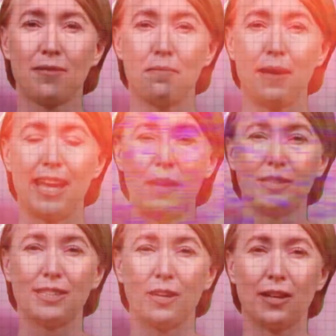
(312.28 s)
My name
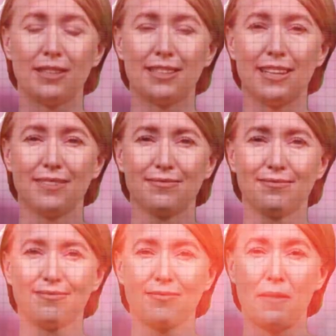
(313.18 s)
is Lilith.
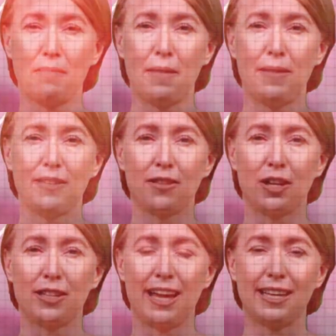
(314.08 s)
Maybe you've
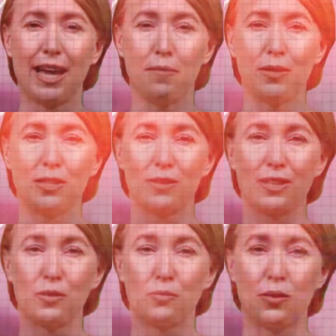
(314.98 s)
heard that name whispered
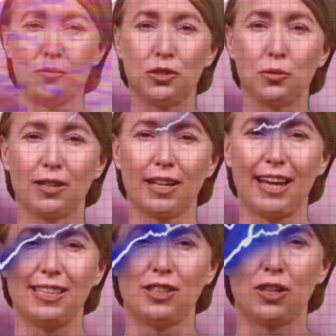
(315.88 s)
in rooms where the
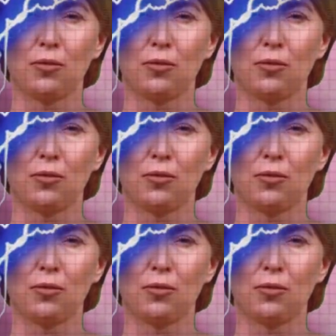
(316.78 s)
lights don't